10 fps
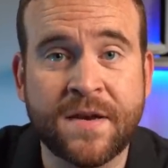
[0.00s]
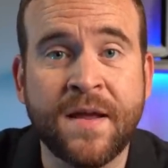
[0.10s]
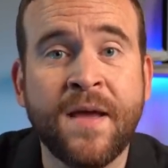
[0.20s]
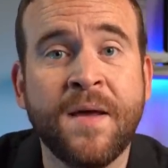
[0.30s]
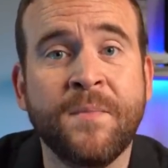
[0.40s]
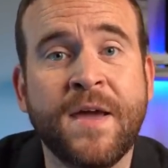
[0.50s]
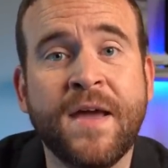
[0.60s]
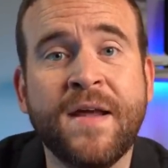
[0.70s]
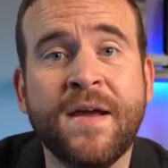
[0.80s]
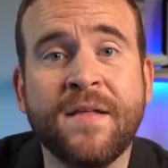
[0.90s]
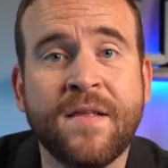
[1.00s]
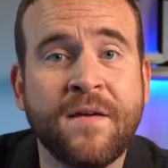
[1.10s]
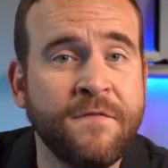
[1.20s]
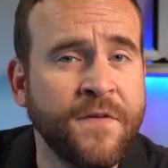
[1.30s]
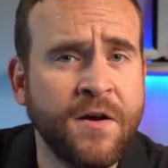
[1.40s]
And beginning at
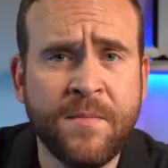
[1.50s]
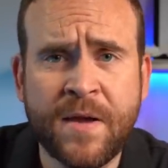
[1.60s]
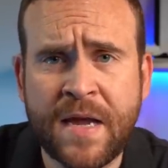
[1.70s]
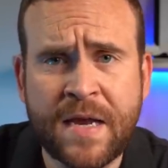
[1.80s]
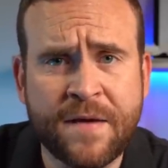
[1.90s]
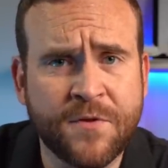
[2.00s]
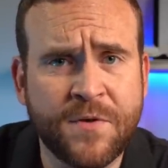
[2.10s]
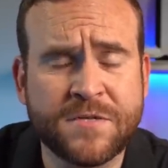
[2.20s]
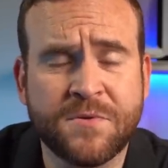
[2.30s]
the very beginning of twenty